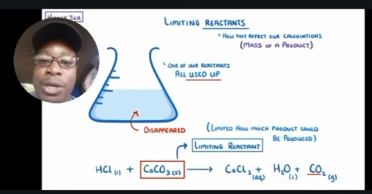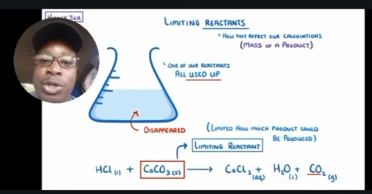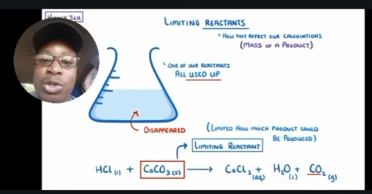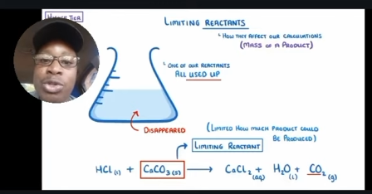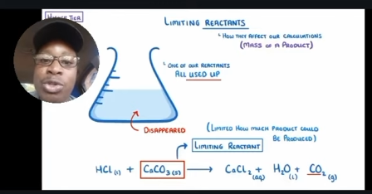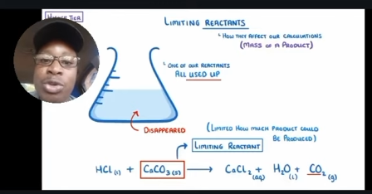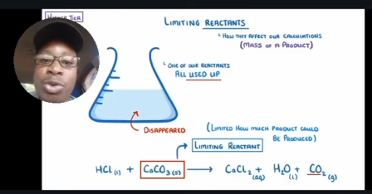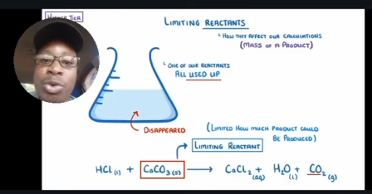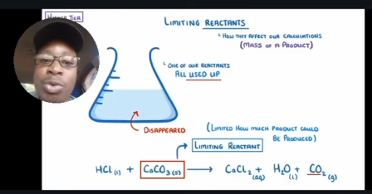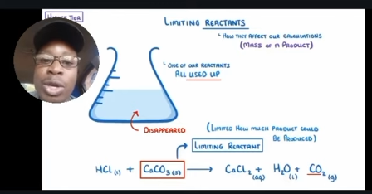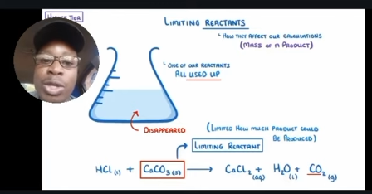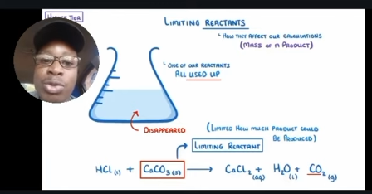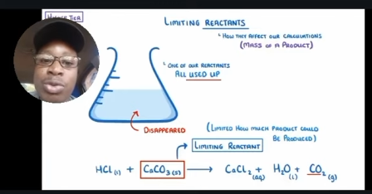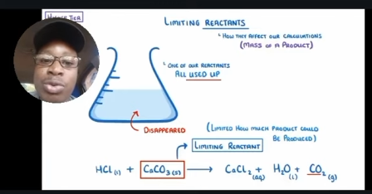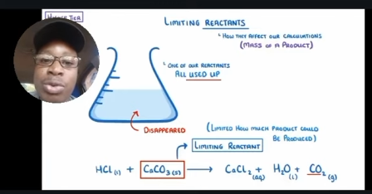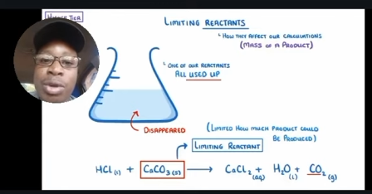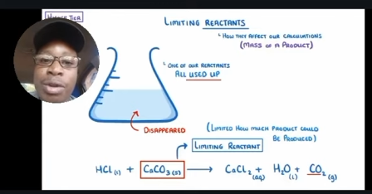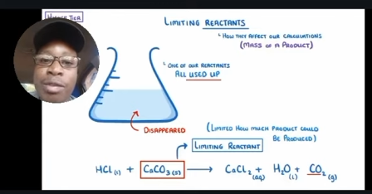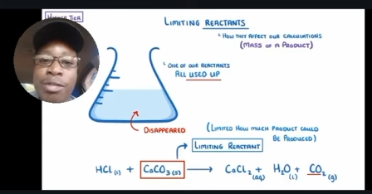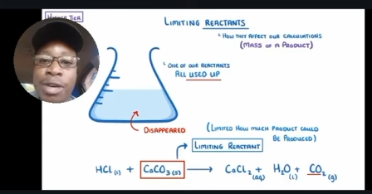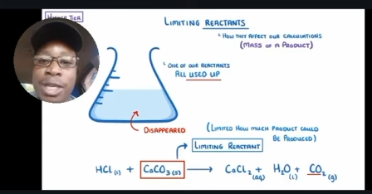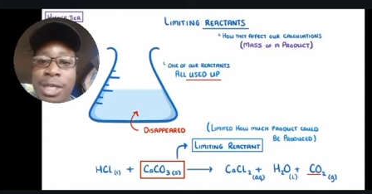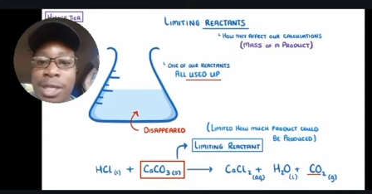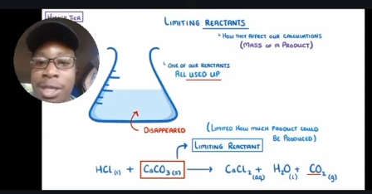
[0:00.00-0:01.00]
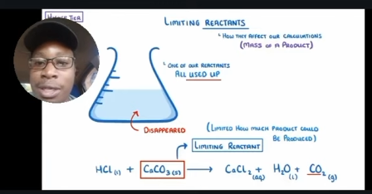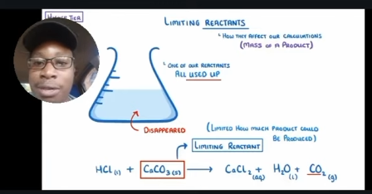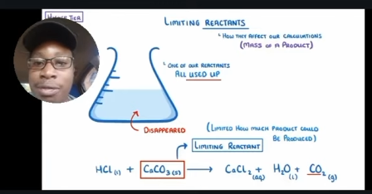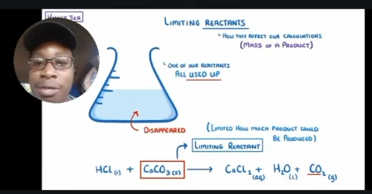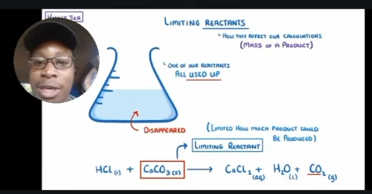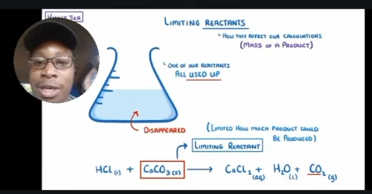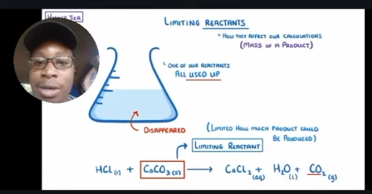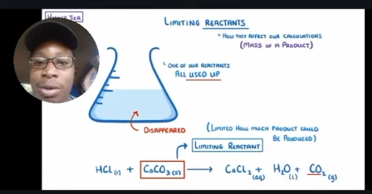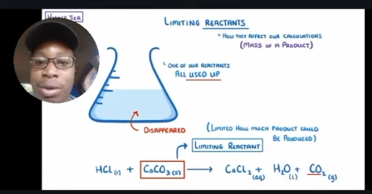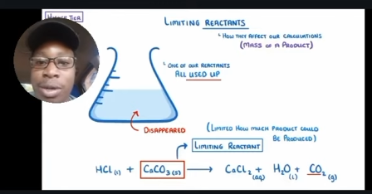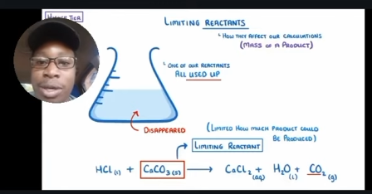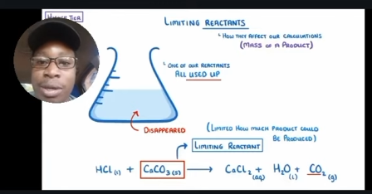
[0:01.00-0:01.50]
So once we have
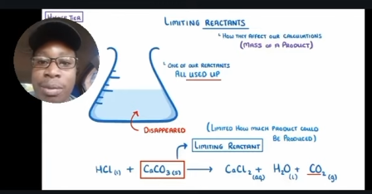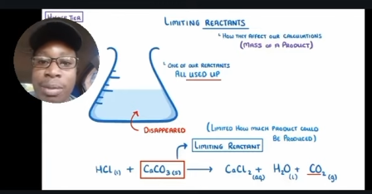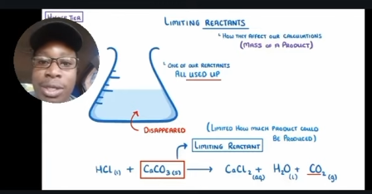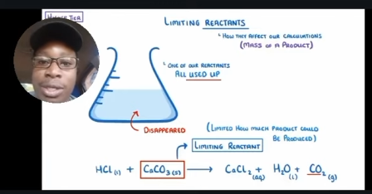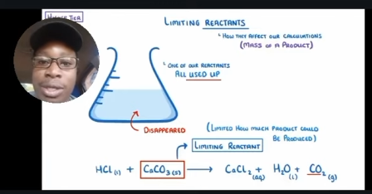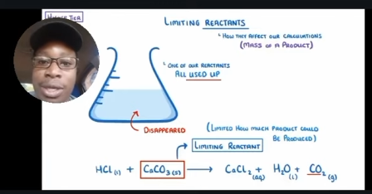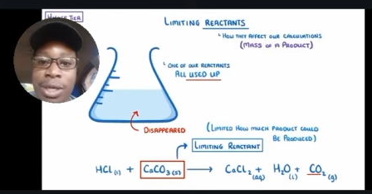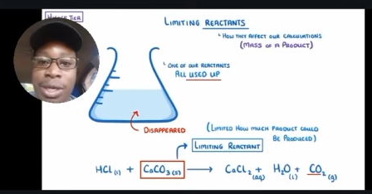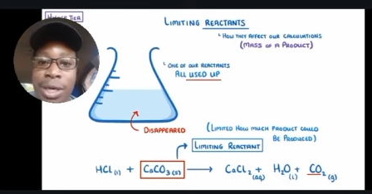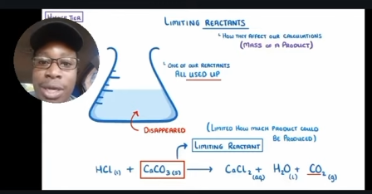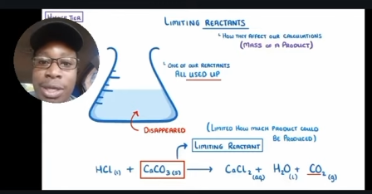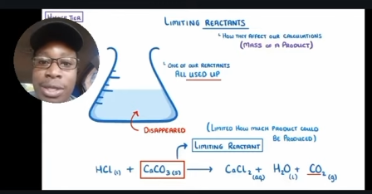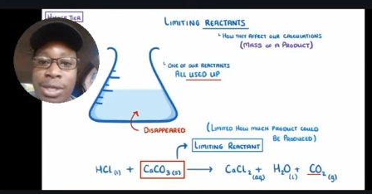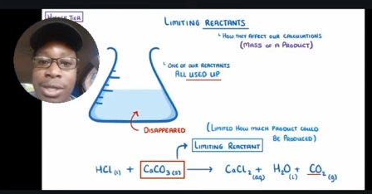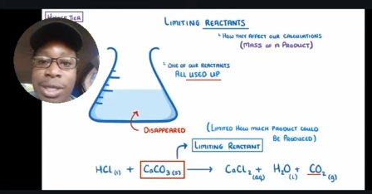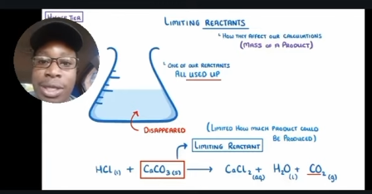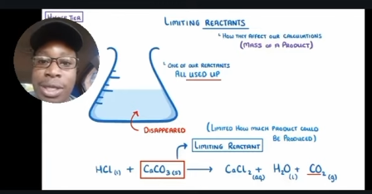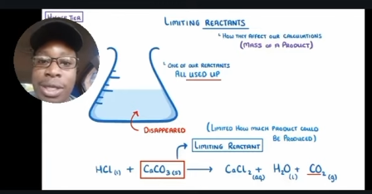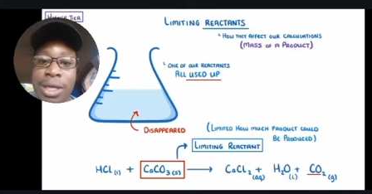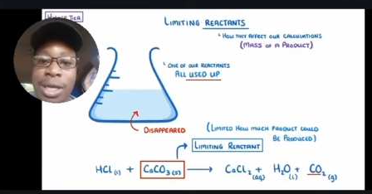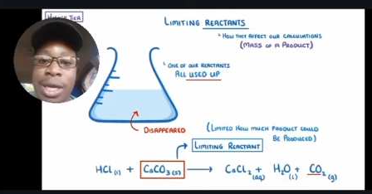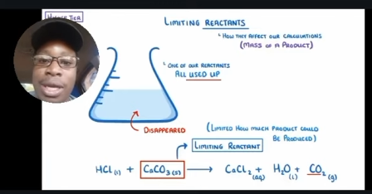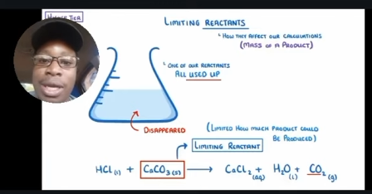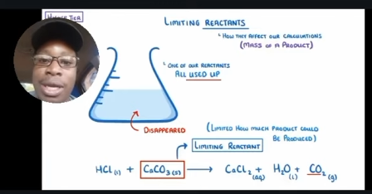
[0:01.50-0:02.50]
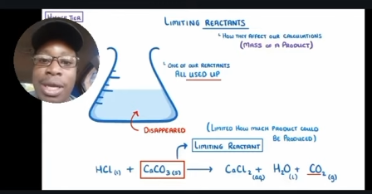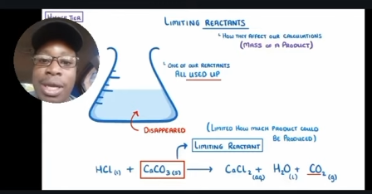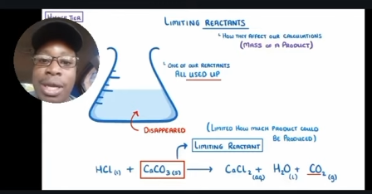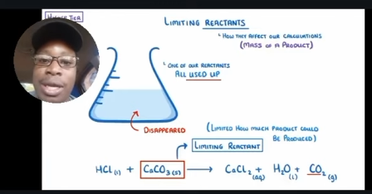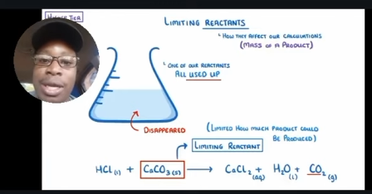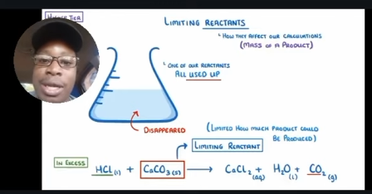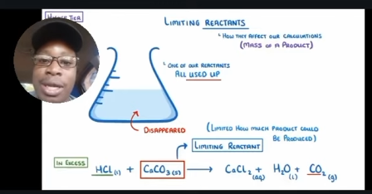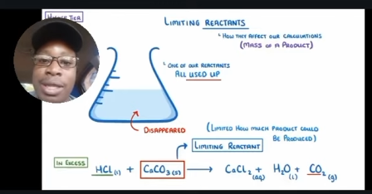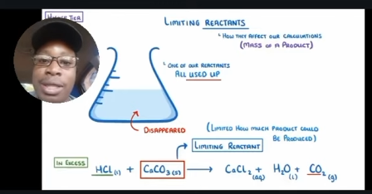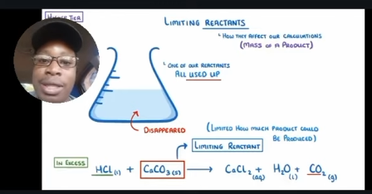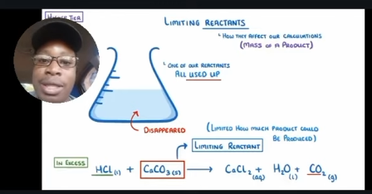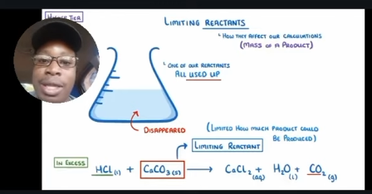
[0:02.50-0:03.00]
identified our limiting reagent,
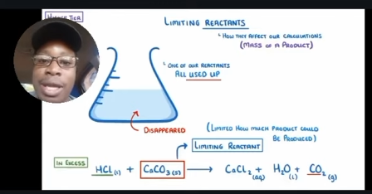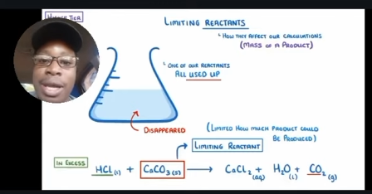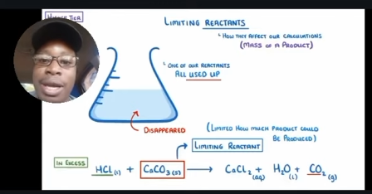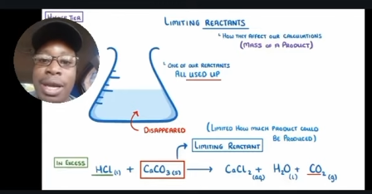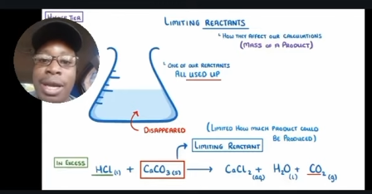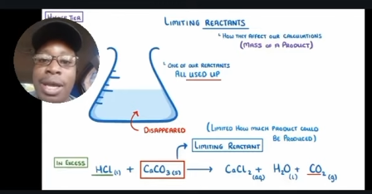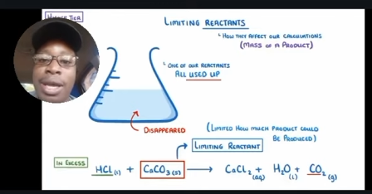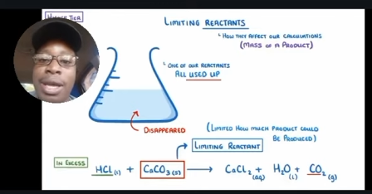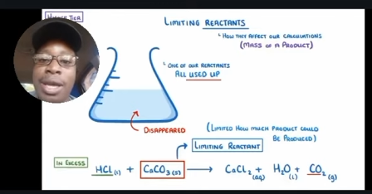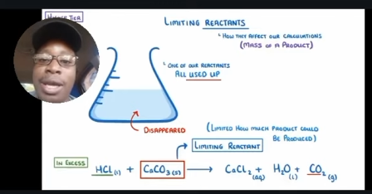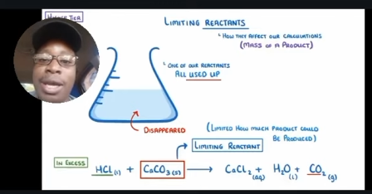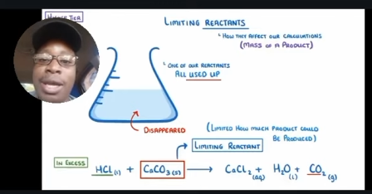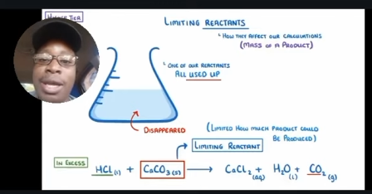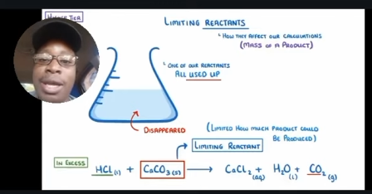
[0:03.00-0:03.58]
then